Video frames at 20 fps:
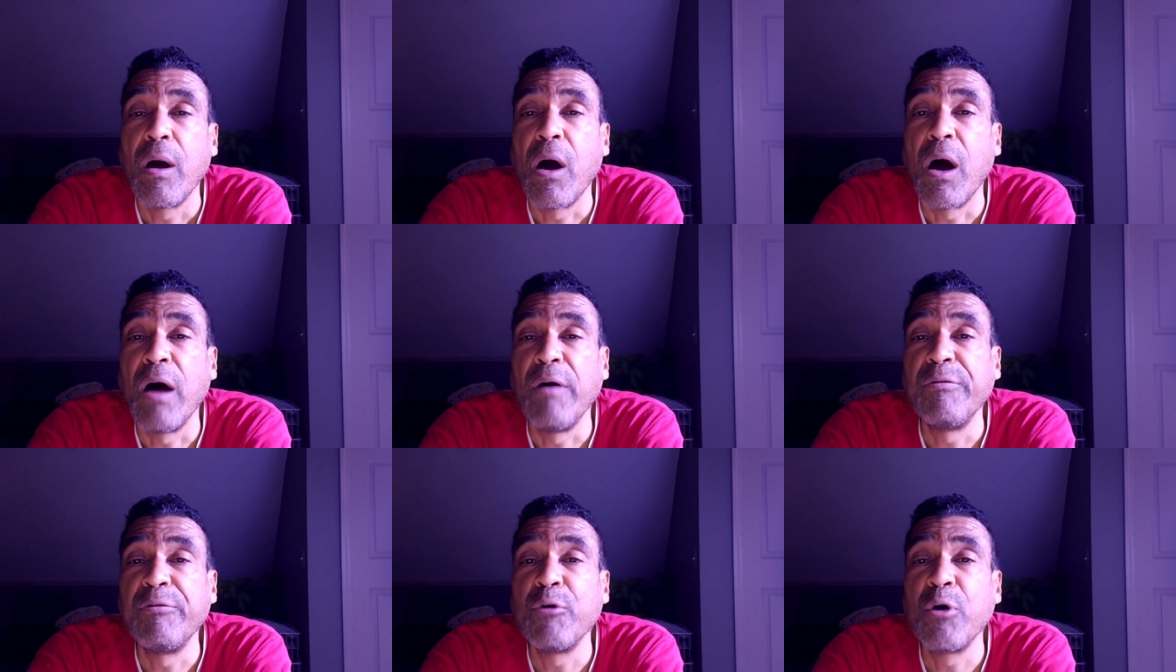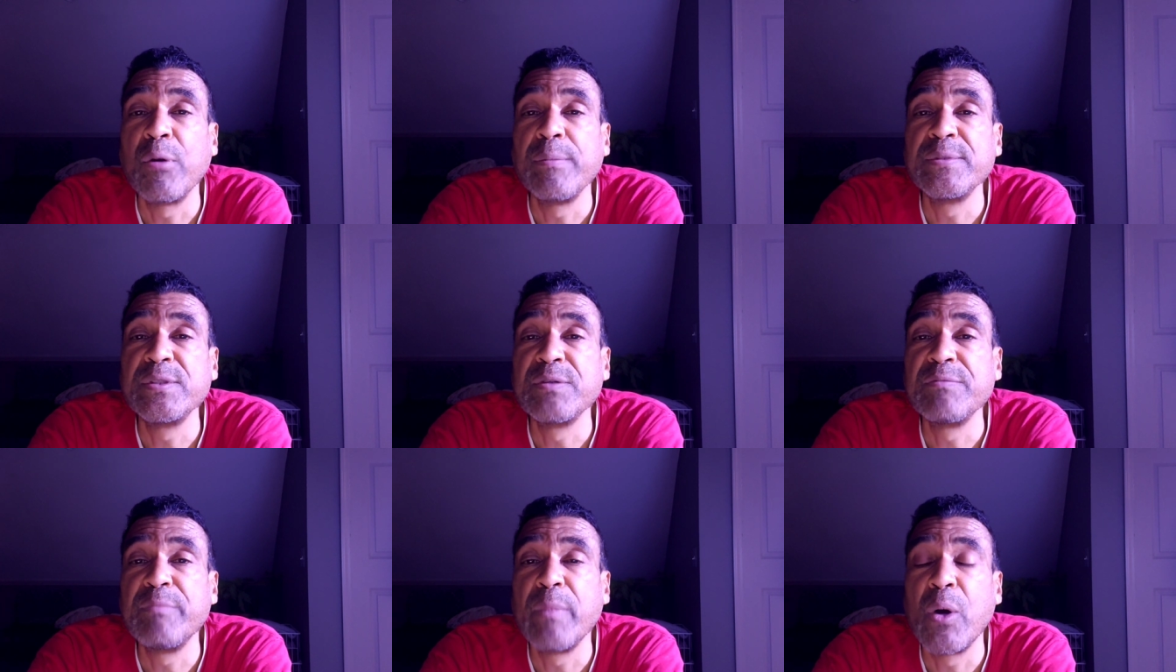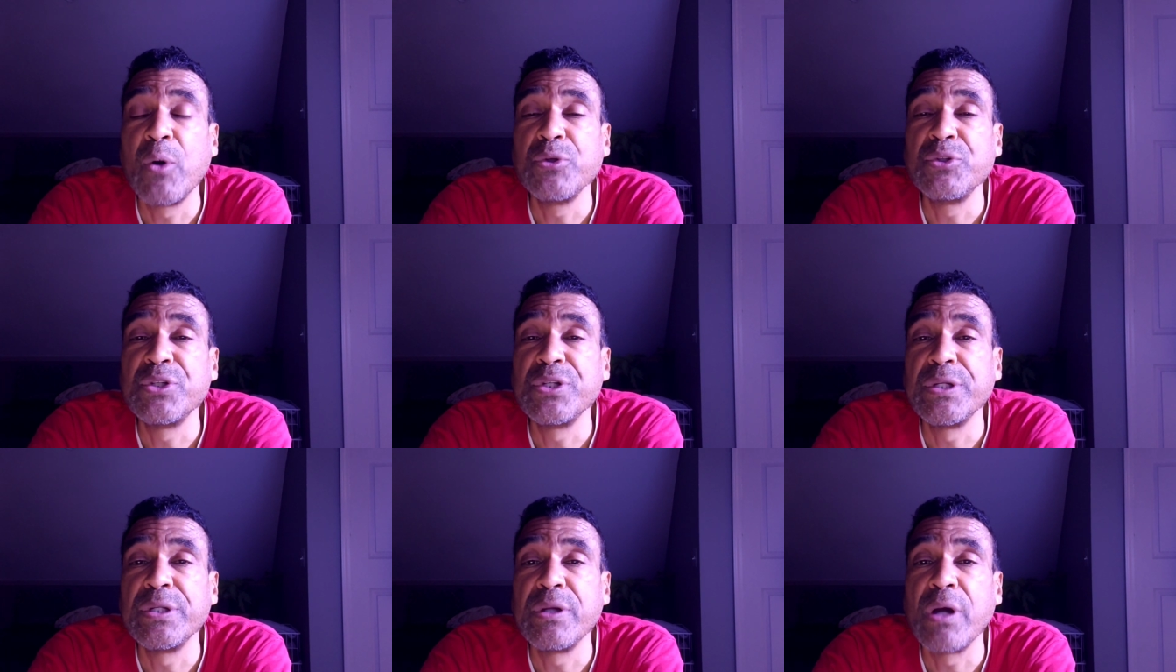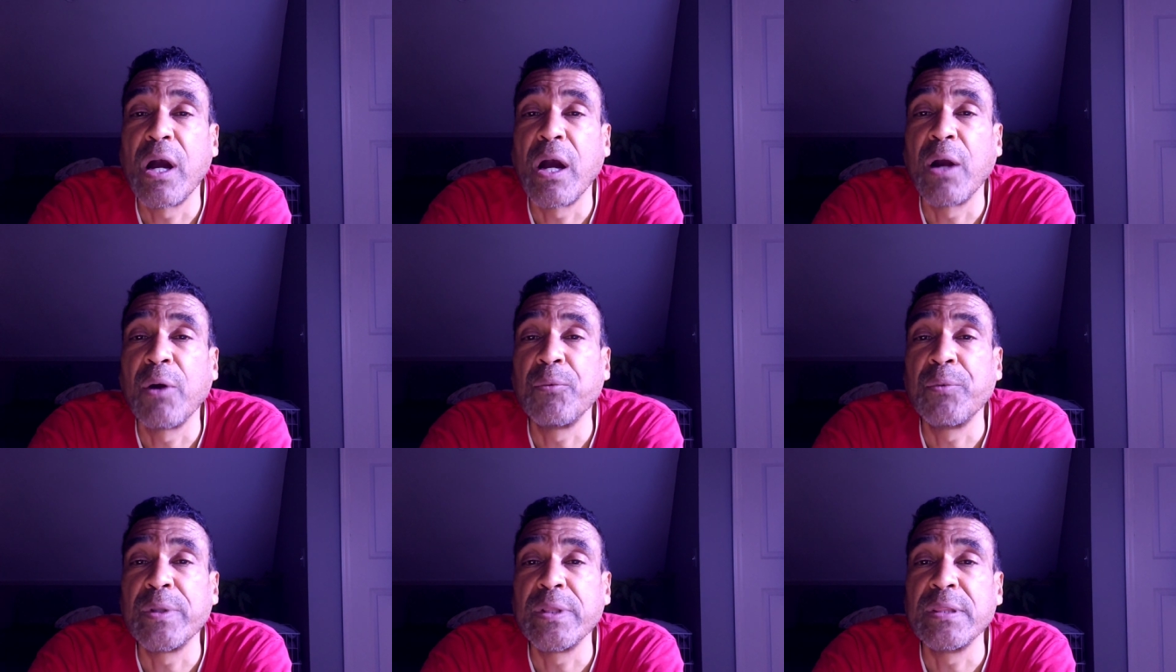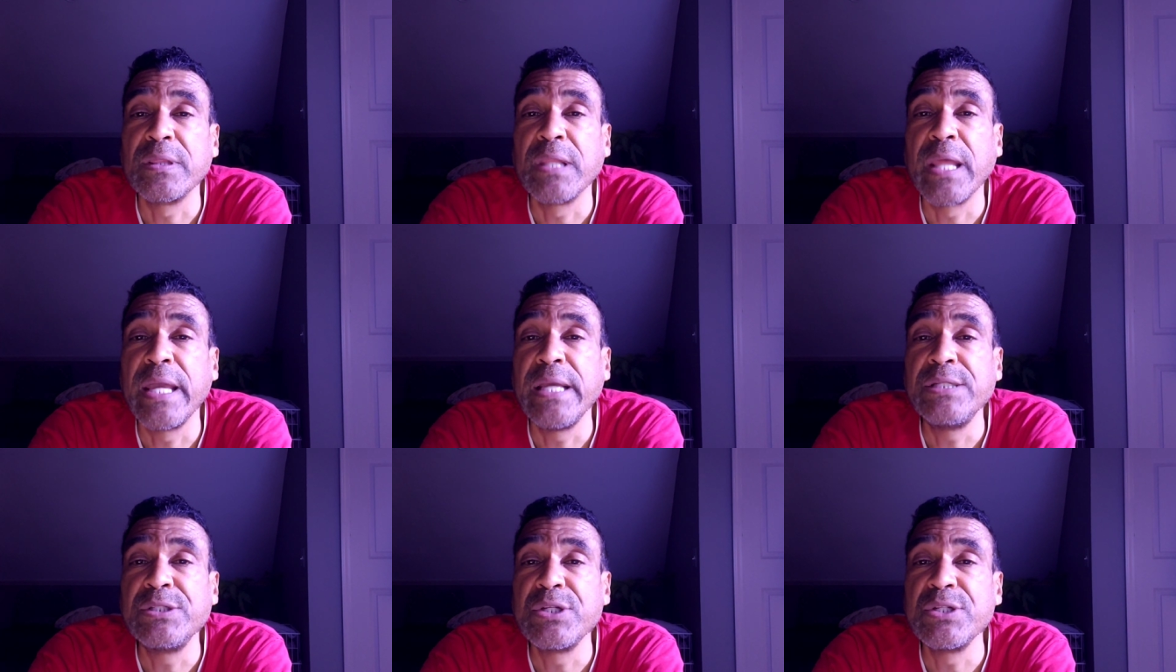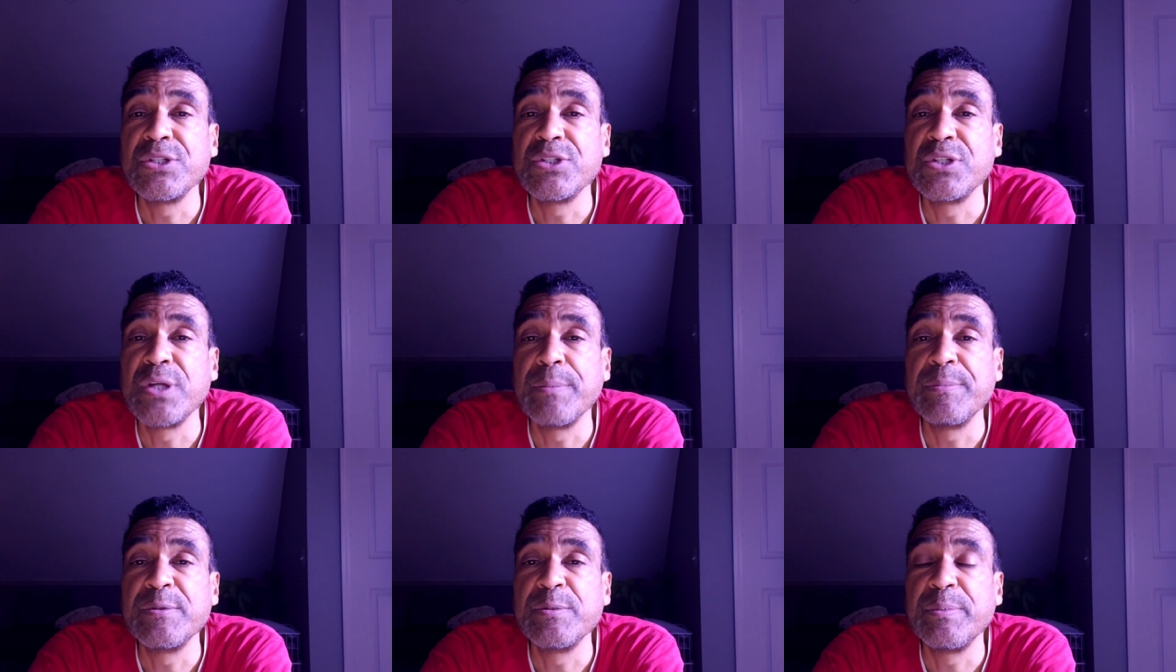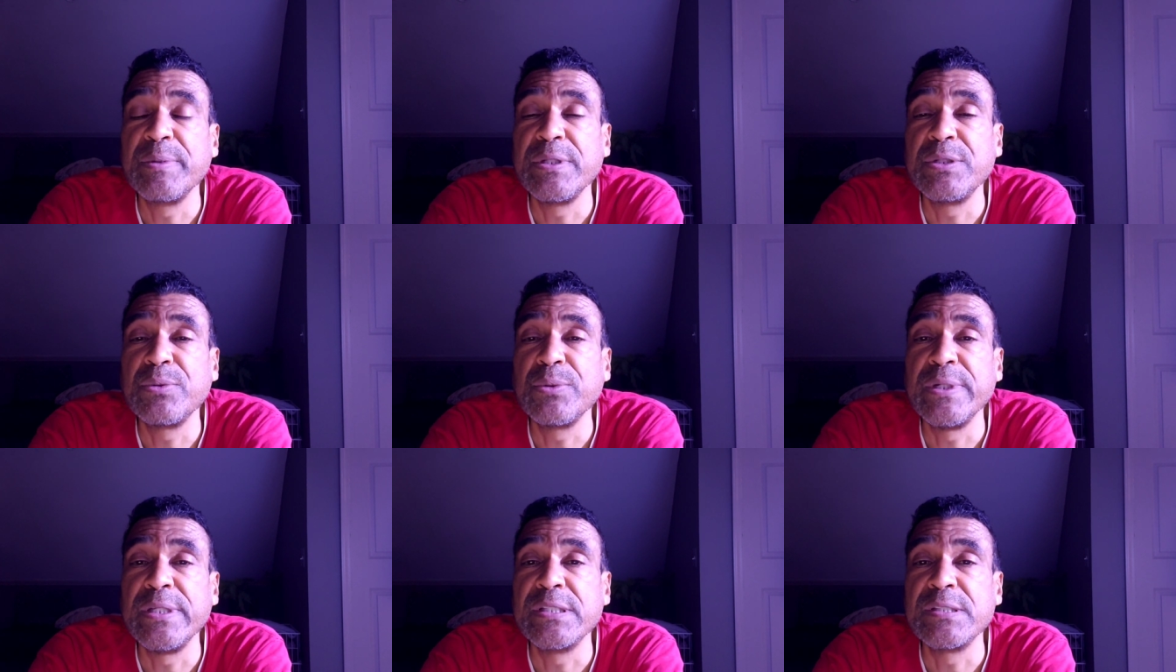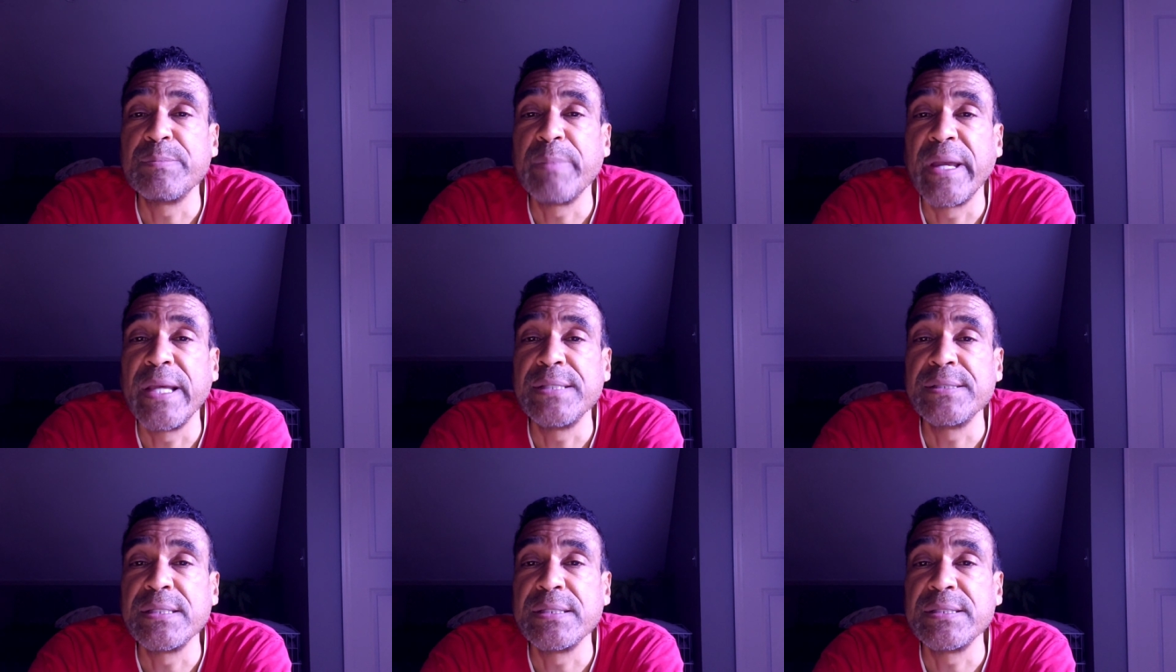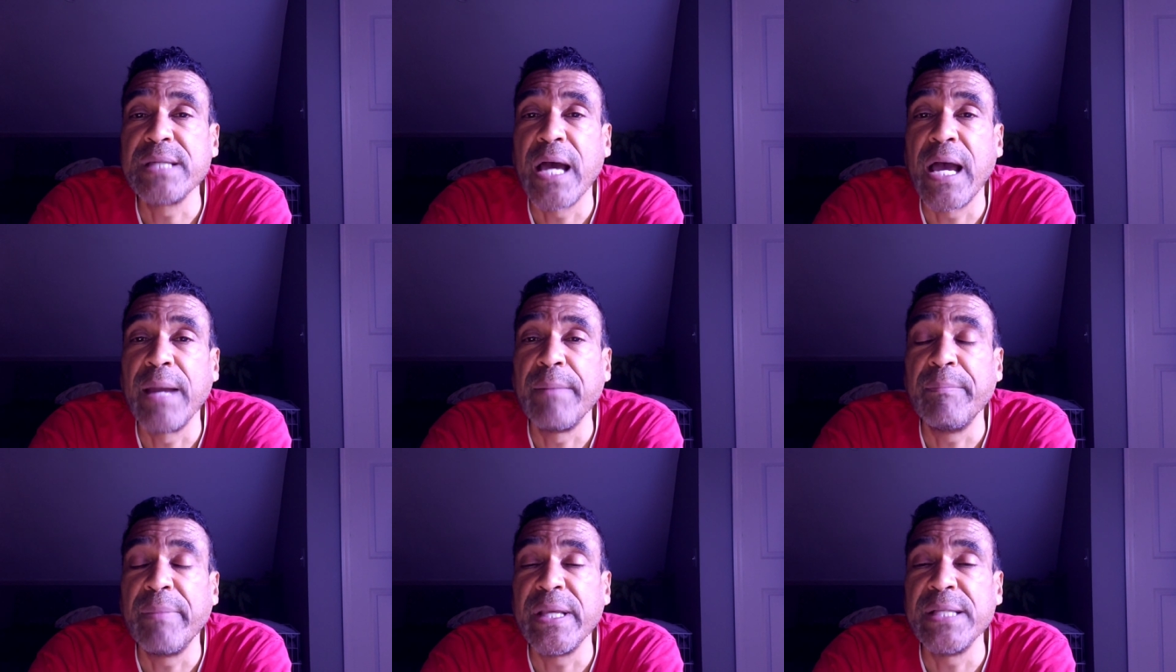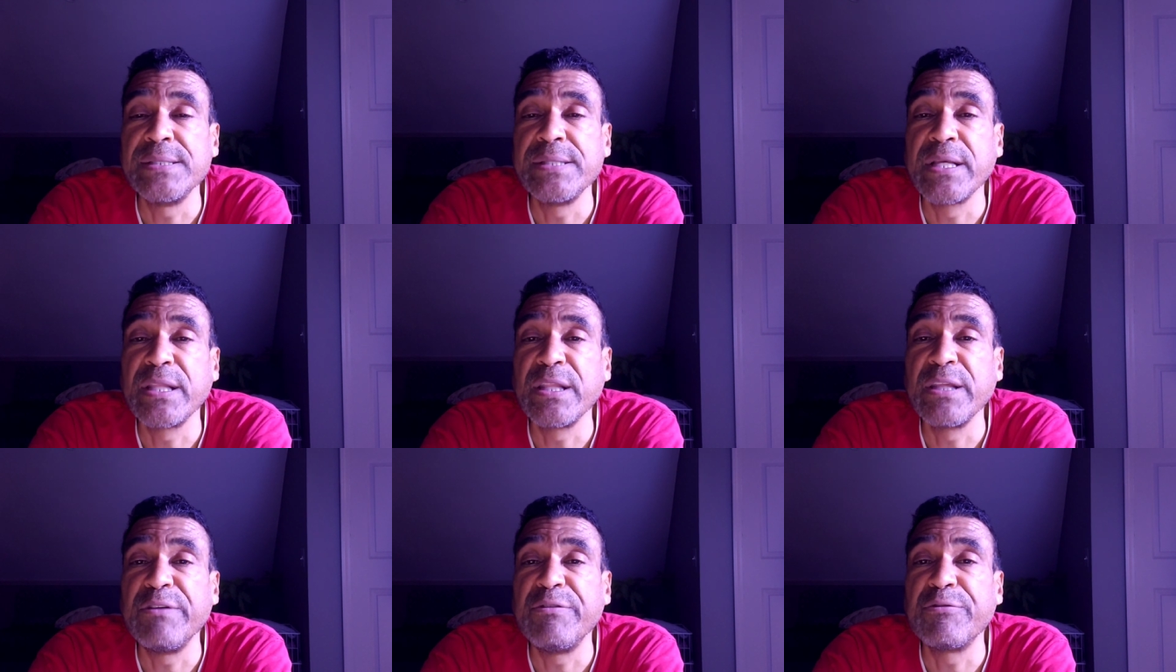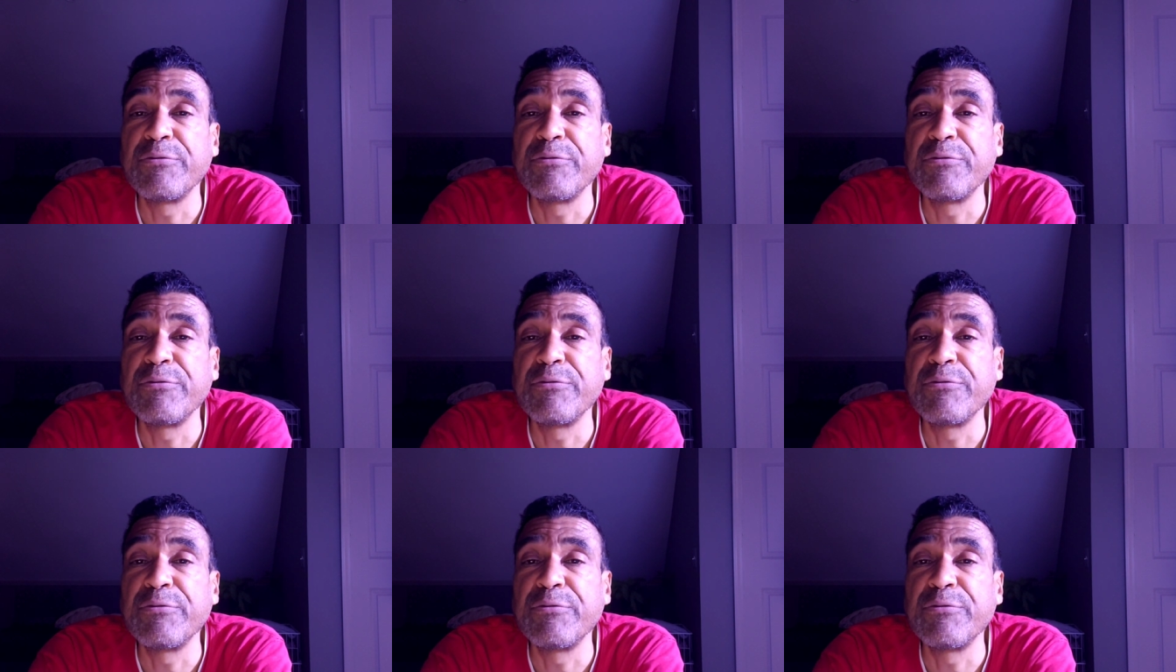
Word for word: All forms of motion are relationships between space and time, basically